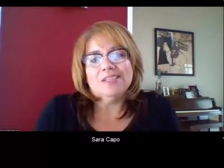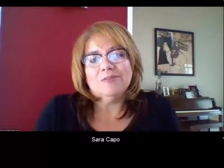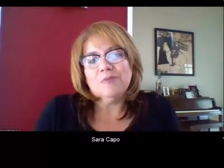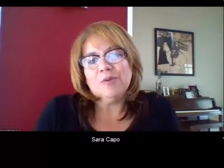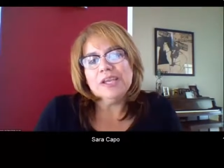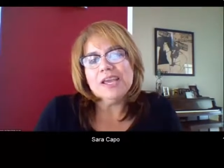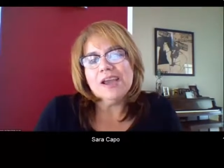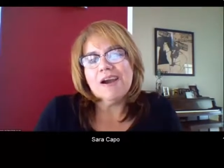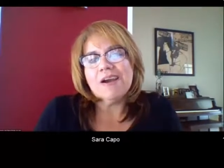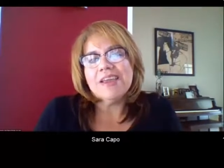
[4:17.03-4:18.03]
we
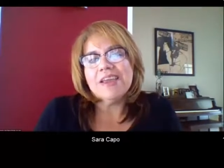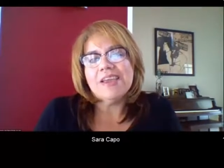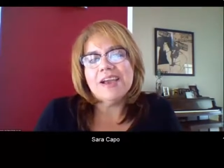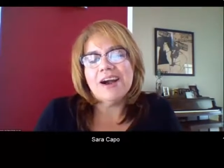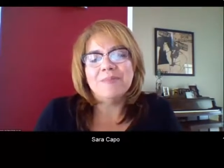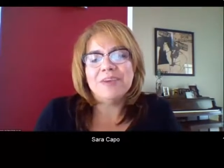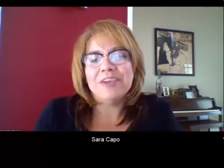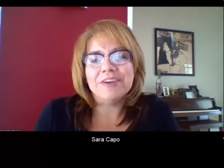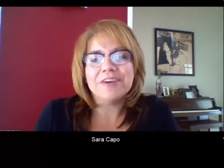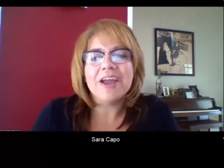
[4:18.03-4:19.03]
are
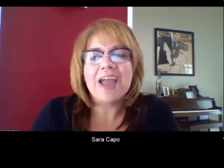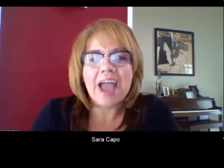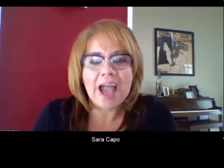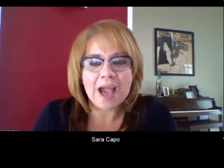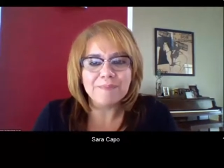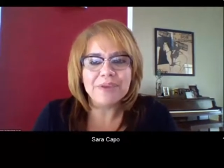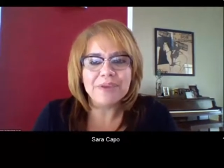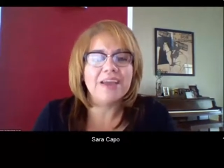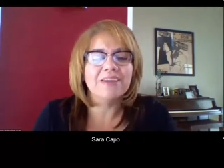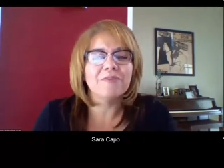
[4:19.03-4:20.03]
here happy
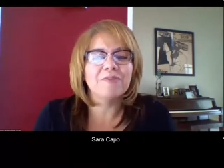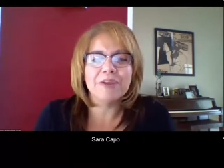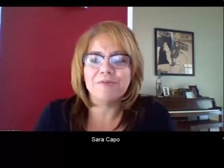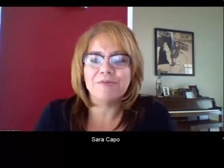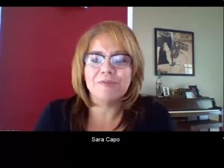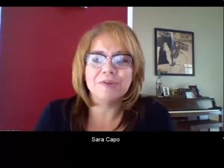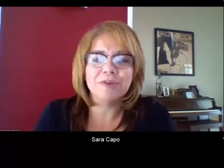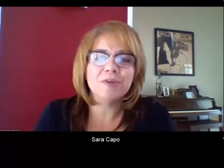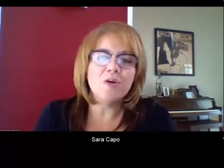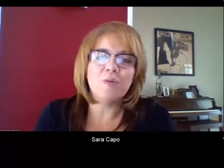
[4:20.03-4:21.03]
and
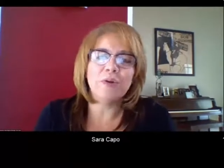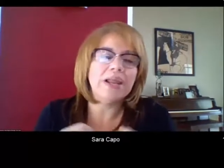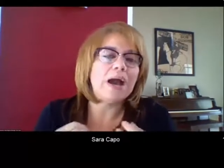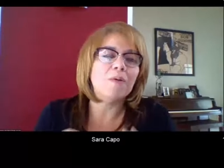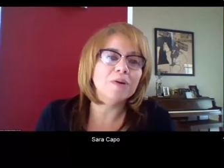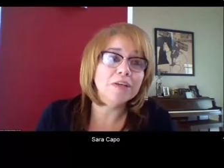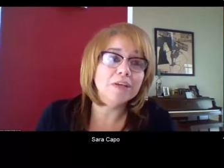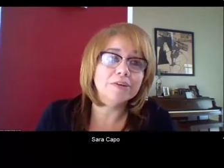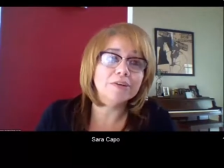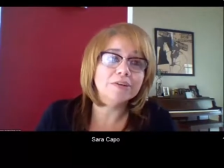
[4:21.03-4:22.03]
grateful with our
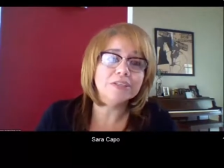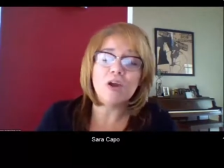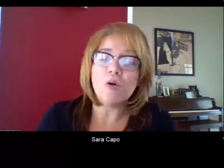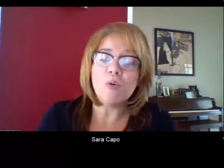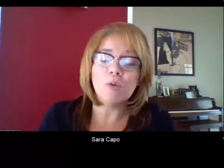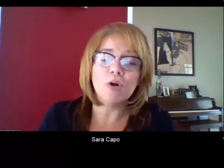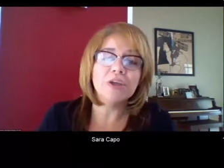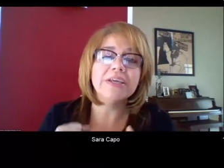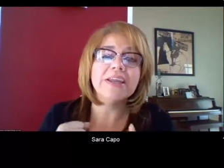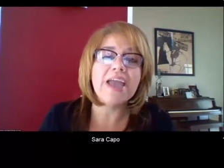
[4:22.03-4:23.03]
leaders,
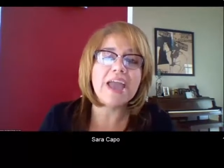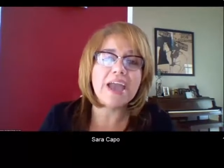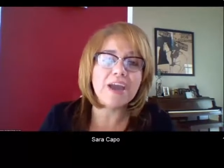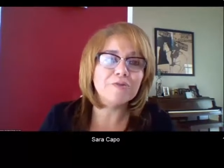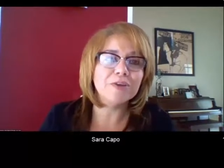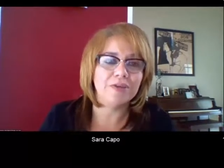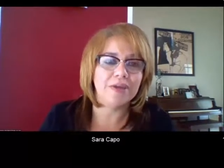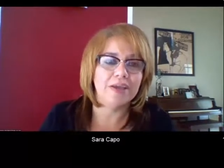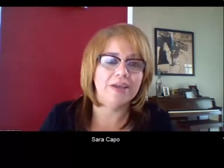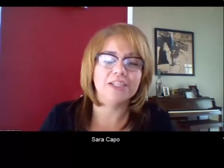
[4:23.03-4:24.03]
working every
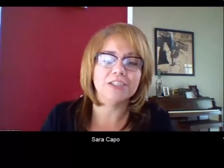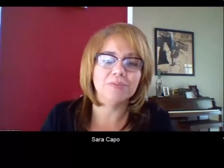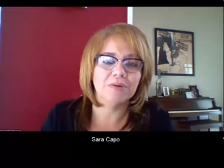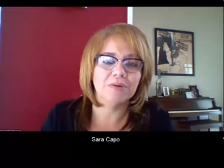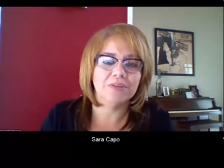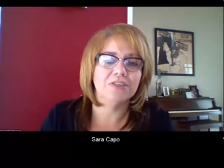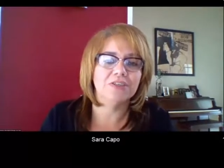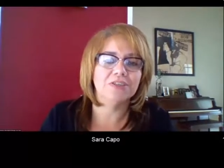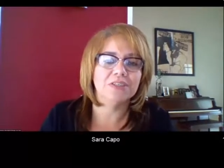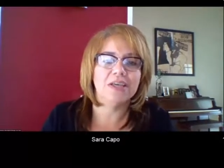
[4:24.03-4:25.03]
day, as Mauricio
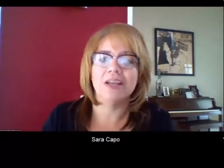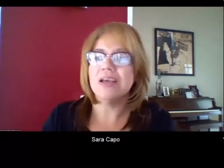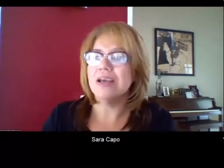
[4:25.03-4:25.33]
said.